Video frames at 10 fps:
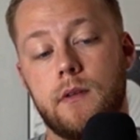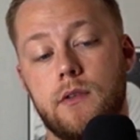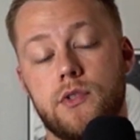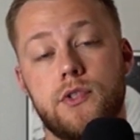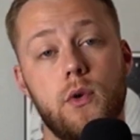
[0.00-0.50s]

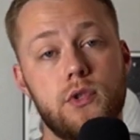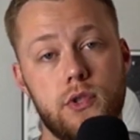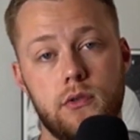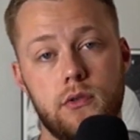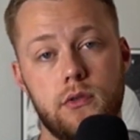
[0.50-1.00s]

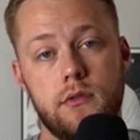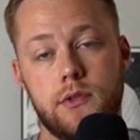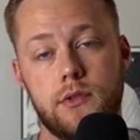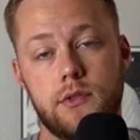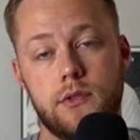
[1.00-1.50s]
social, so
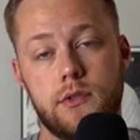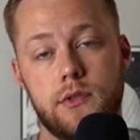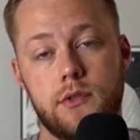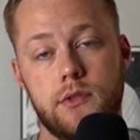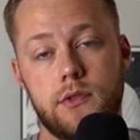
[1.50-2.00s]

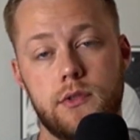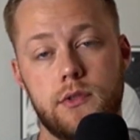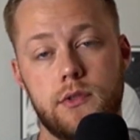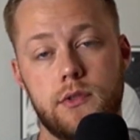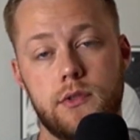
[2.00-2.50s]

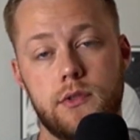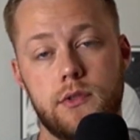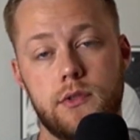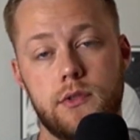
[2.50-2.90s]
friends and